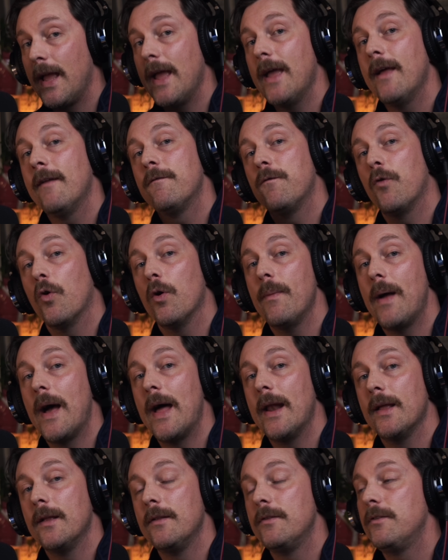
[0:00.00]
and
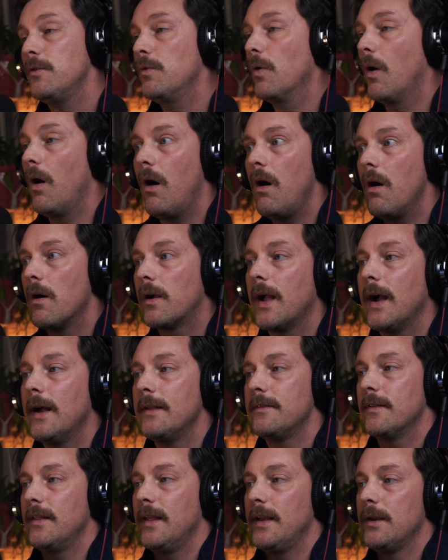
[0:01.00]
formatting to all
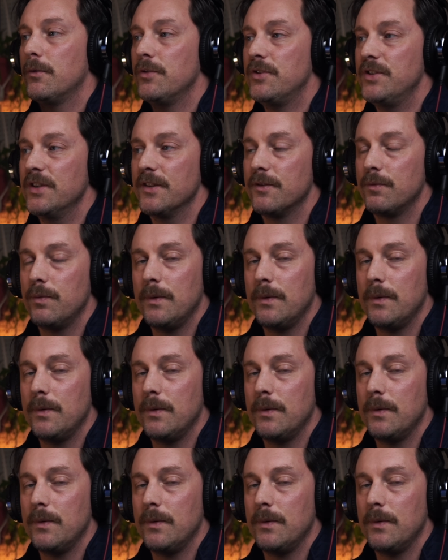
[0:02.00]
kinds of languages.